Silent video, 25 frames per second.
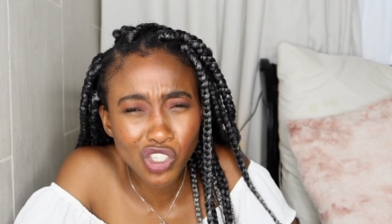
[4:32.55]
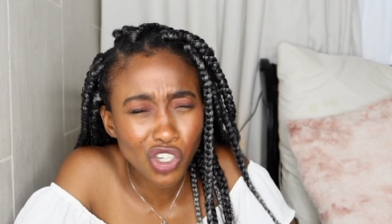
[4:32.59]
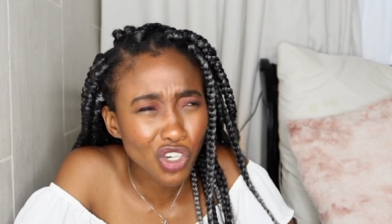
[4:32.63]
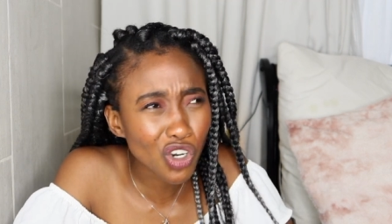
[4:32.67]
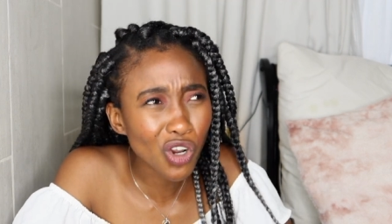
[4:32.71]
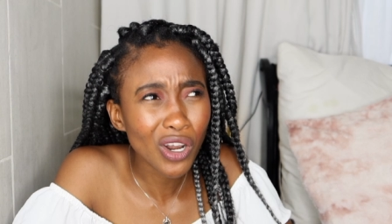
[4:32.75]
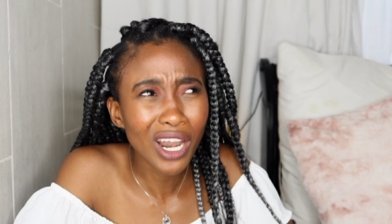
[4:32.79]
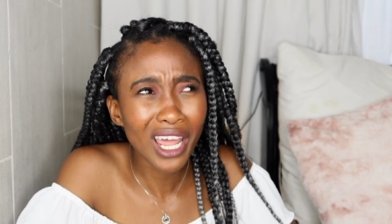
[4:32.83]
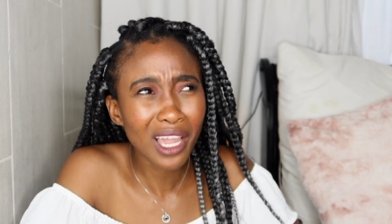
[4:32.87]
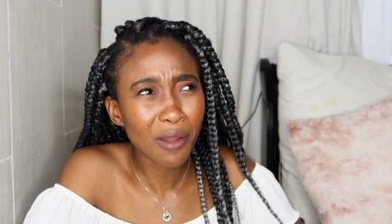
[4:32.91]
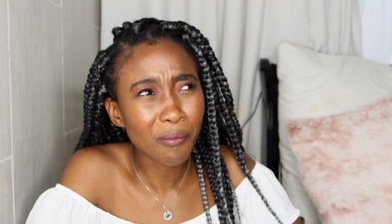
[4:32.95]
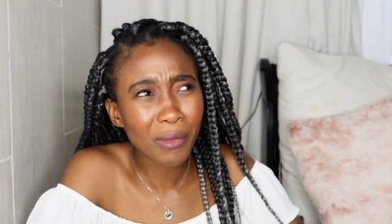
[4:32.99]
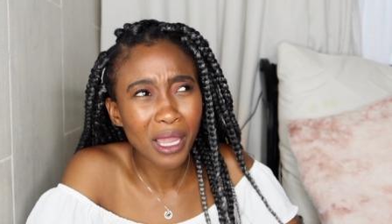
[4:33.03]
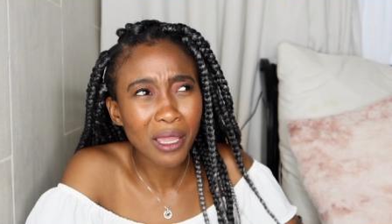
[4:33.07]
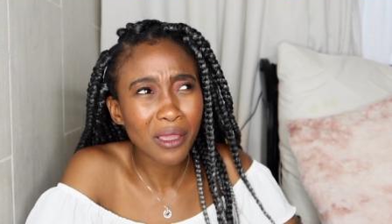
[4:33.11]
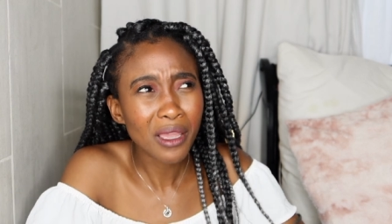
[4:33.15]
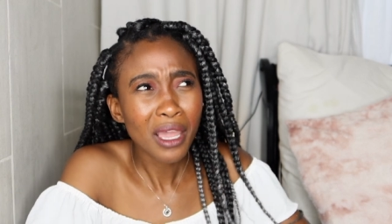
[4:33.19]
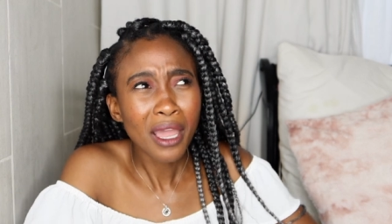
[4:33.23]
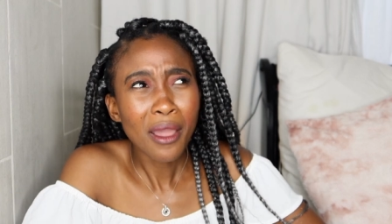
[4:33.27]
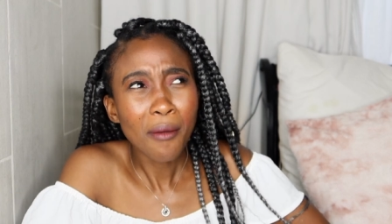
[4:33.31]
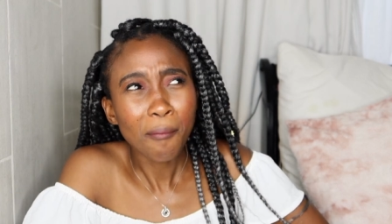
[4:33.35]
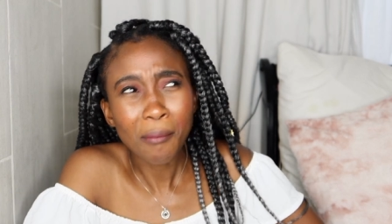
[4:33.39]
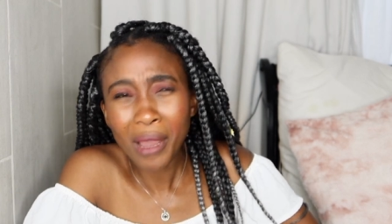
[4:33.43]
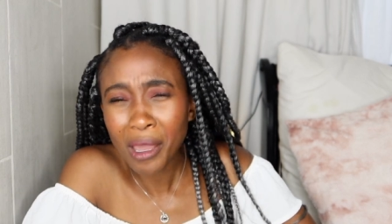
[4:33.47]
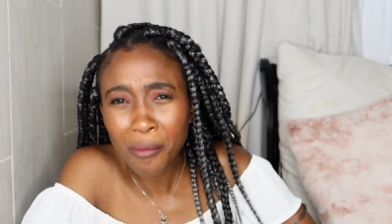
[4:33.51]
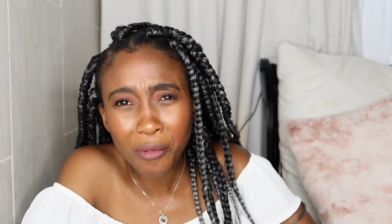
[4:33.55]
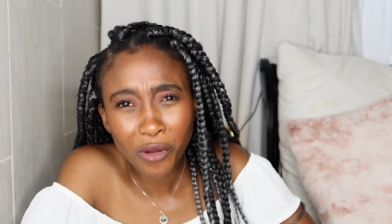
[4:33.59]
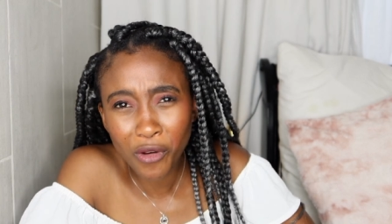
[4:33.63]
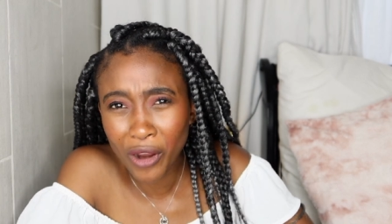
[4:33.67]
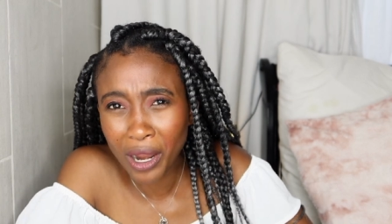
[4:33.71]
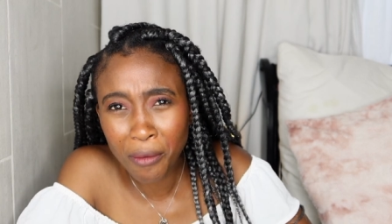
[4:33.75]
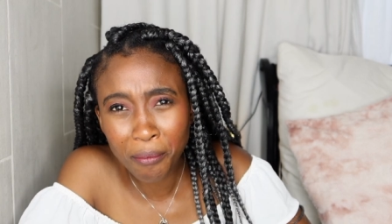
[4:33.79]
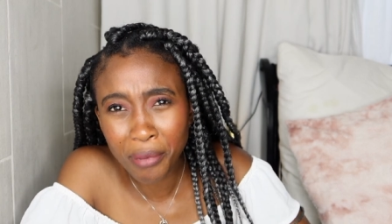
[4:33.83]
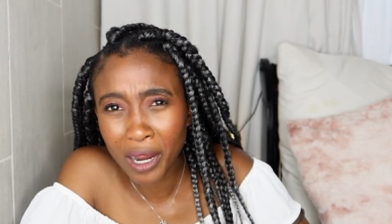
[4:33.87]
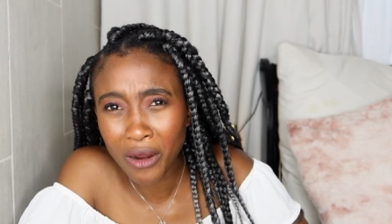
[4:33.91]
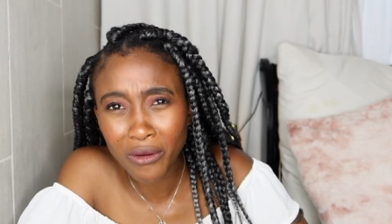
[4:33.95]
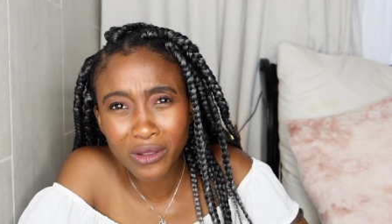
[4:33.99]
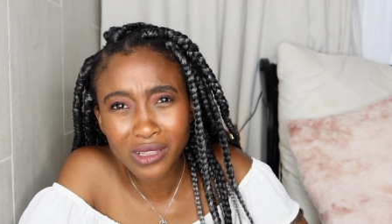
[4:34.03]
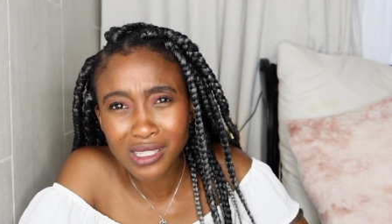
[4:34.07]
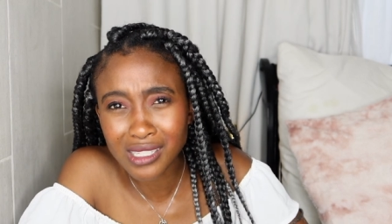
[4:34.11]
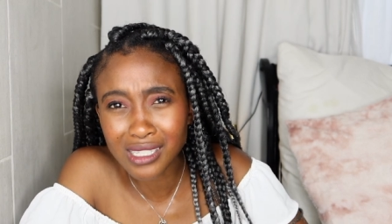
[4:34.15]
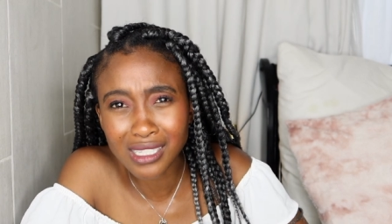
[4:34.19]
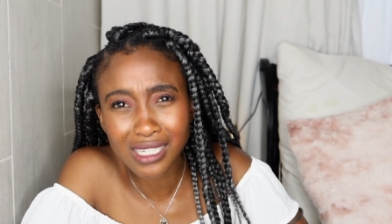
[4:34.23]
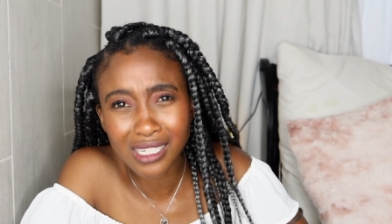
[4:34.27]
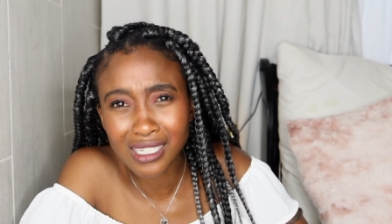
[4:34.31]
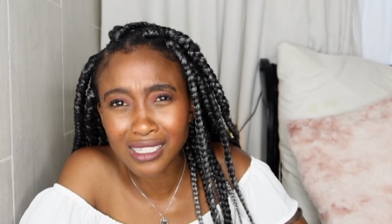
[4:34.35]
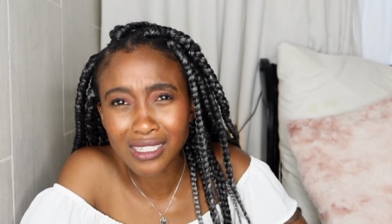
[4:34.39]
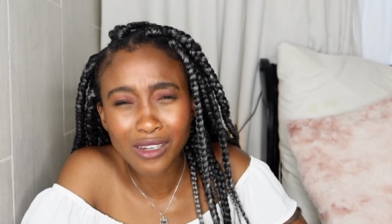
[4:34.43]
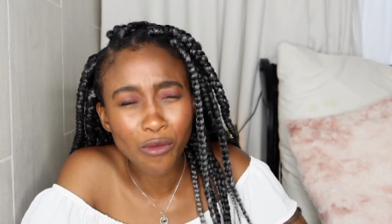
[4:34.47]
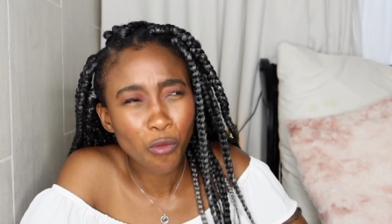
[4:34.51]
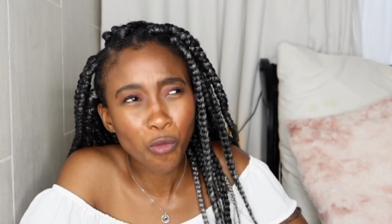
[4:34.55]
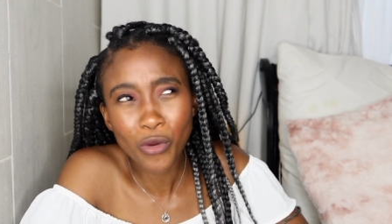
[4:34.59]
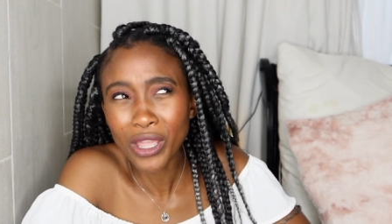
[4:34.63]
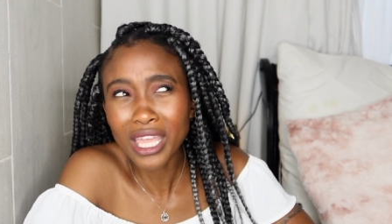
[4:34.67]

You know, like my grandparents didn't.